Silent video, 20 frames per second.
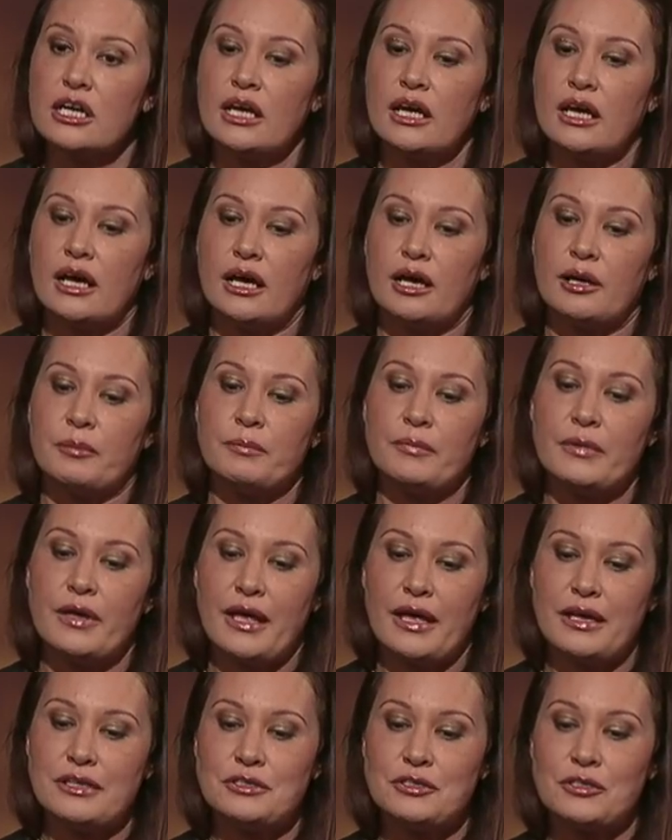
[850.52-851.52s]
Um,
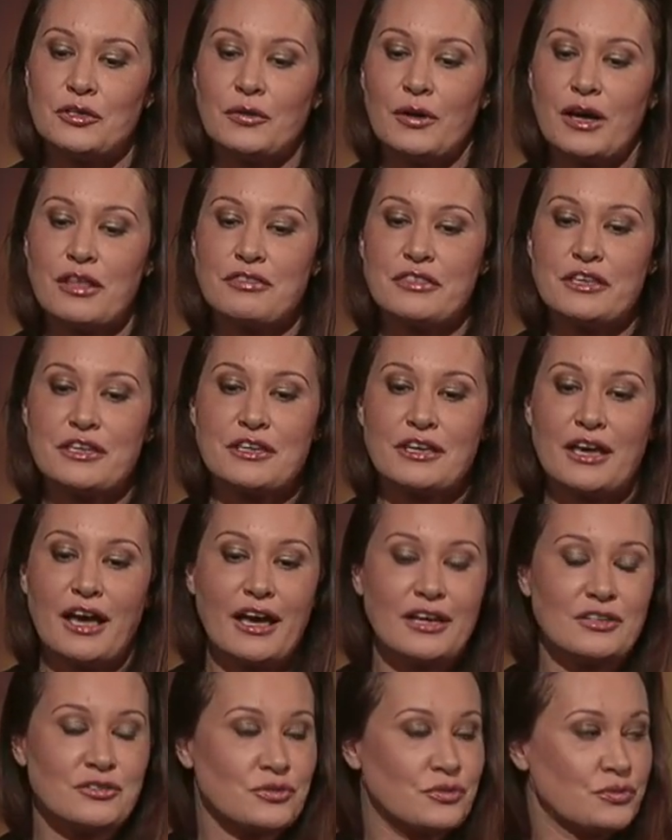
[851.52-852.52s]
and, you know, I think
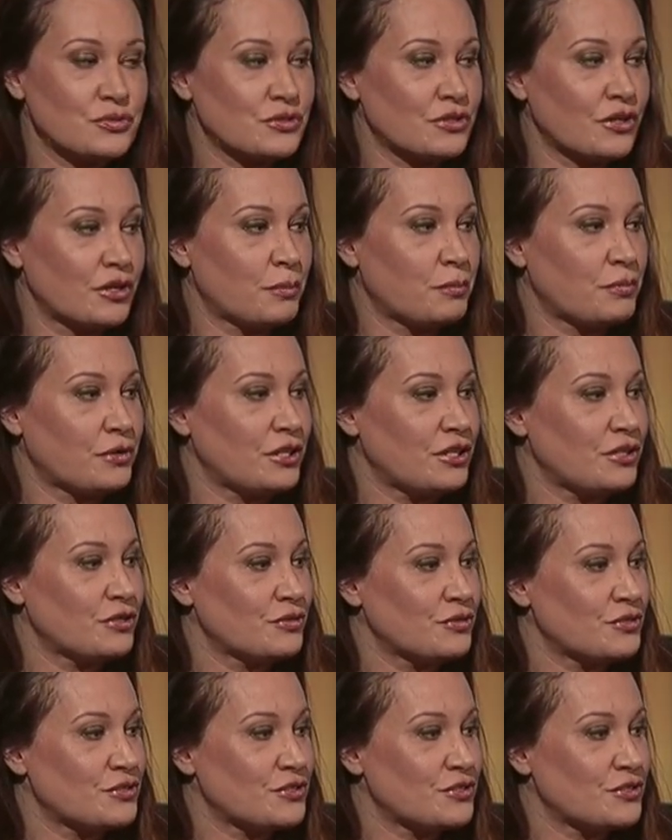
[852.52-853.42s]
Hazel's got a pretty good